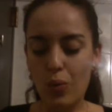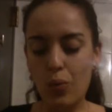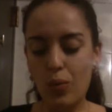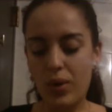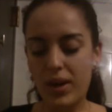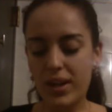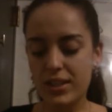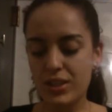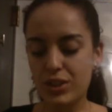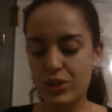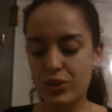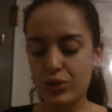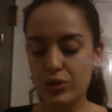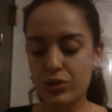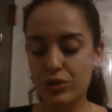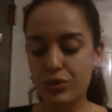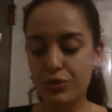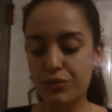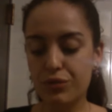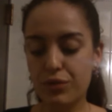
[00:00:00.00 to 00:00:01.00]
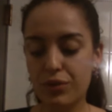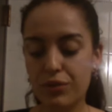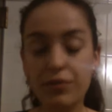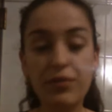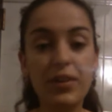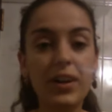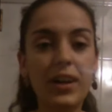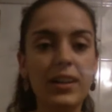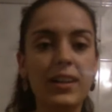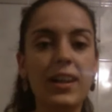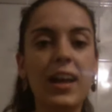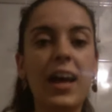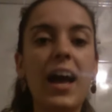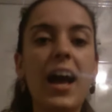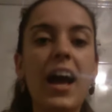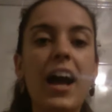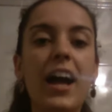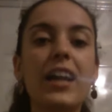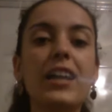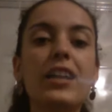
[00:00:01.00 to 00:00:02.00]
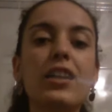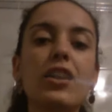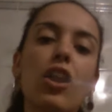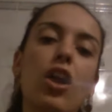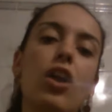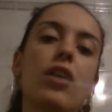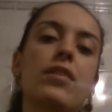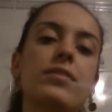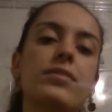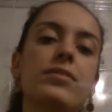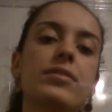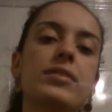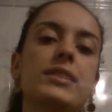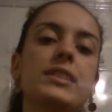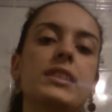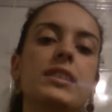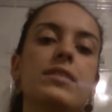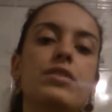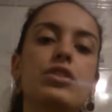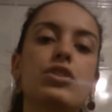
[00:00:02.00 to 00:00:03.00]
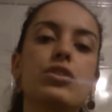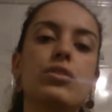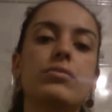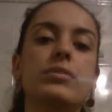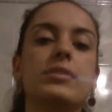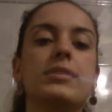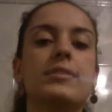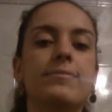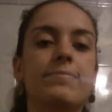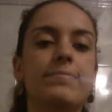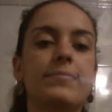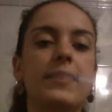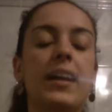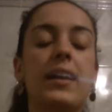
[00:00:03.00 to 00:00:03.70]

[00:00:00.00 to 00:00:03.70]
What do you do for fun? I love TV shows.